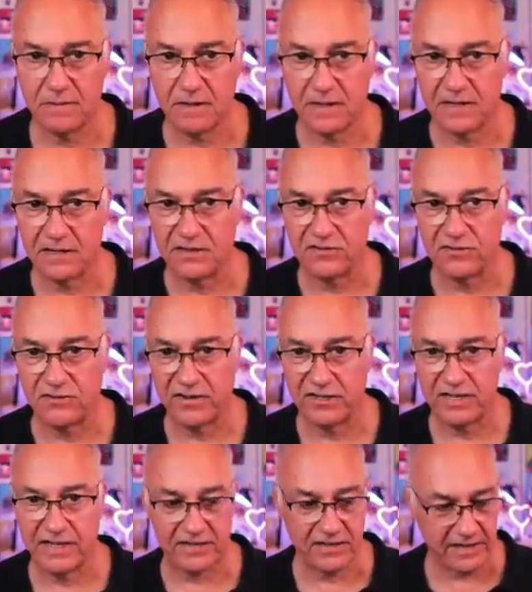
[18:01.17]
I can just stretch
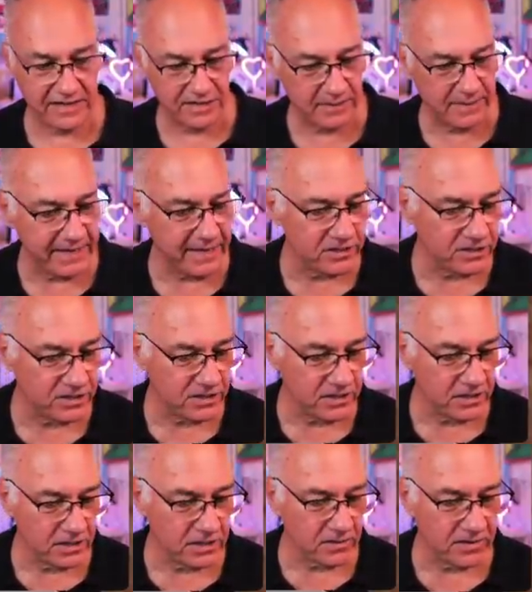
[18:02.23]
it out to show the next the page.
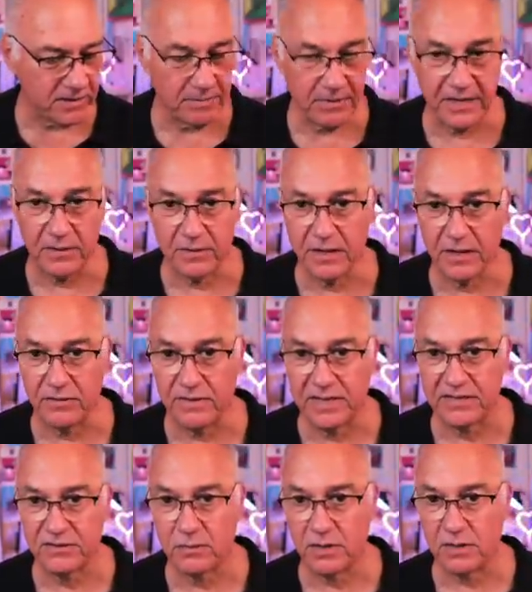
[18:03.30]
All right, but here we go.
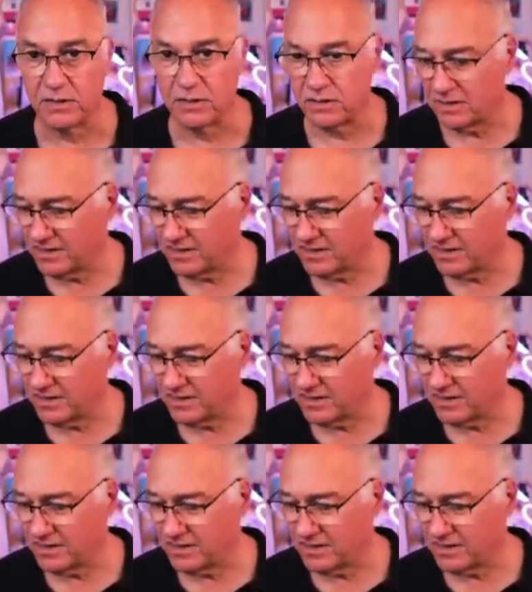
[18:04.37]
Next one.